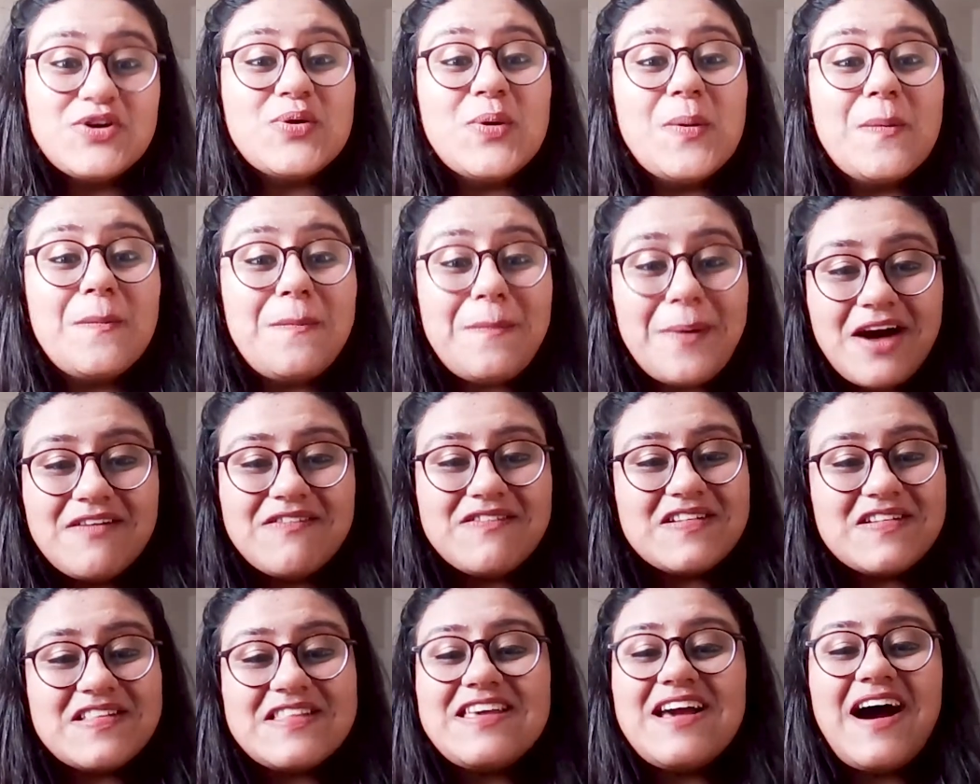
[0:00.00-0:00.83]
to
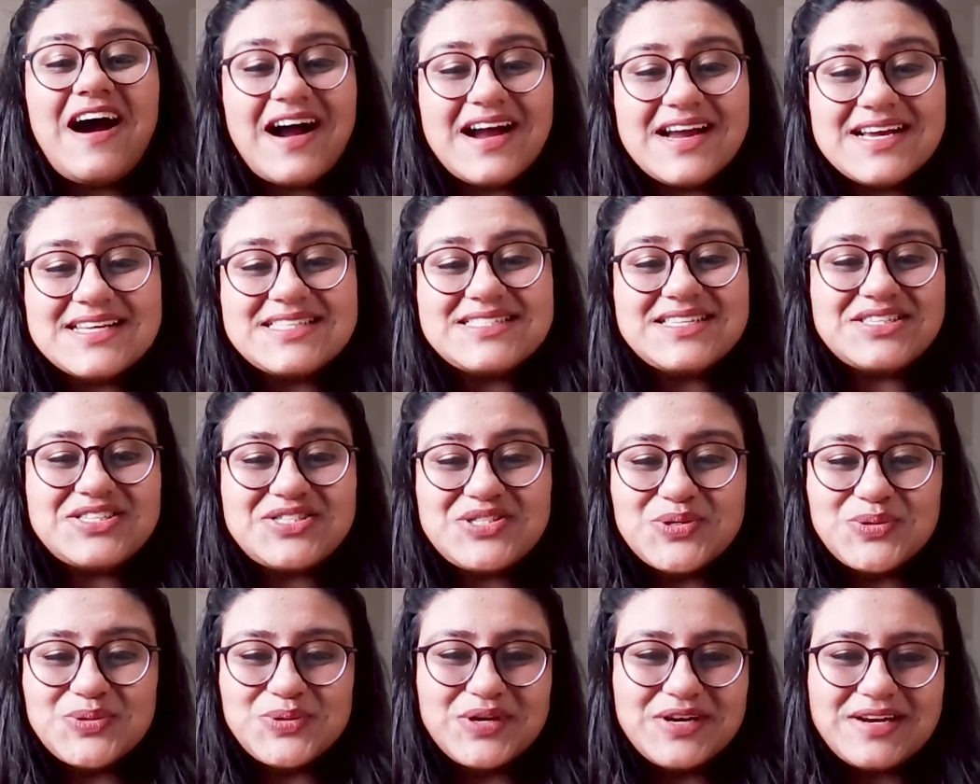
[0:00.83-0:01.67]
empower the
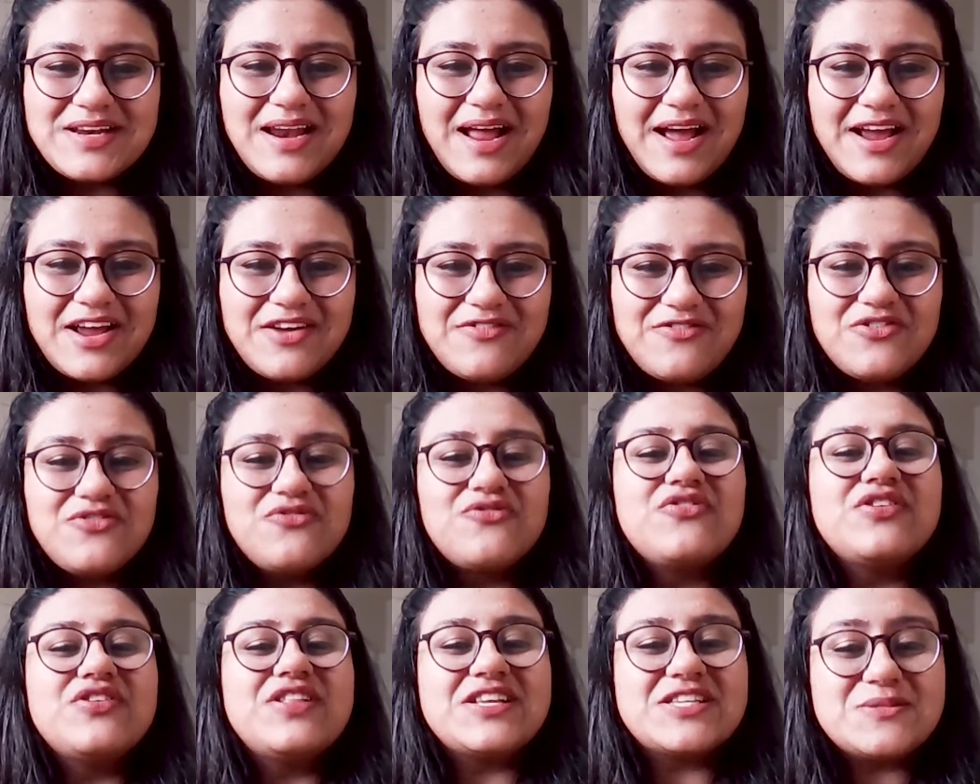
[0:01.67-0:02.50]
ISH student life
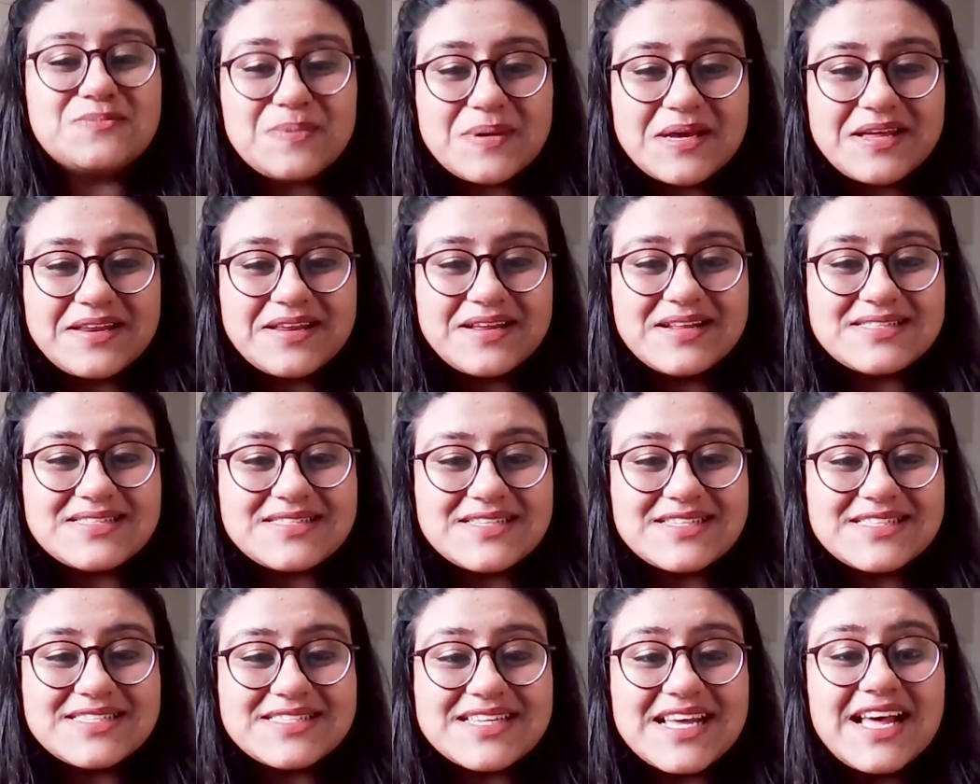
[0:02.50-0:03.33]
with
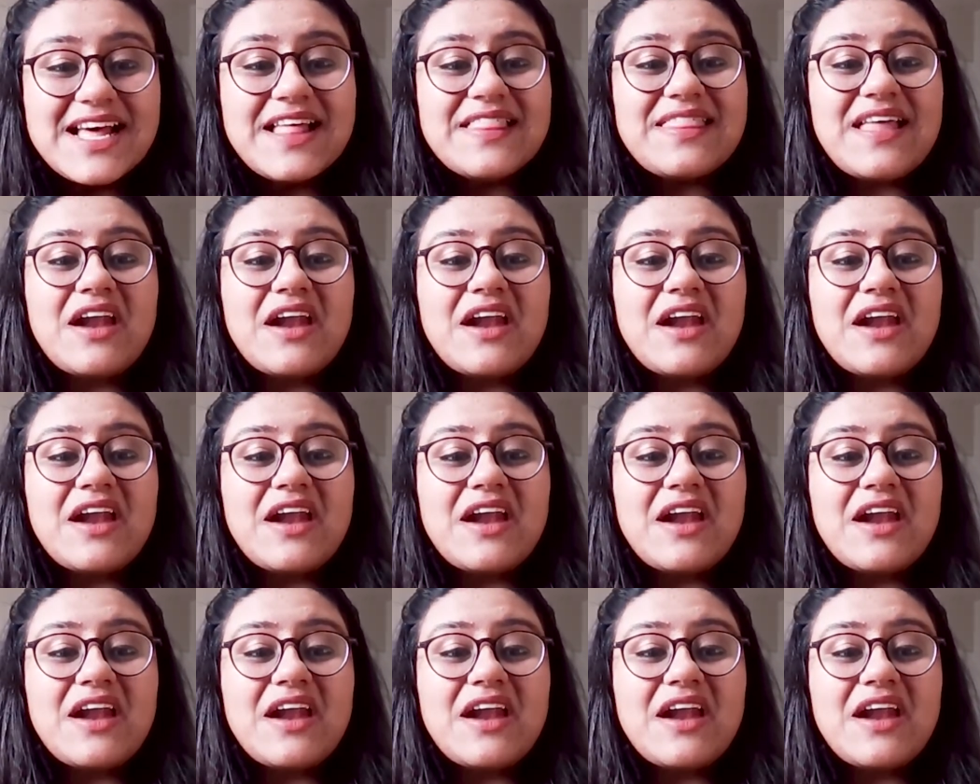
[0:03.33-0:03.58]
experiences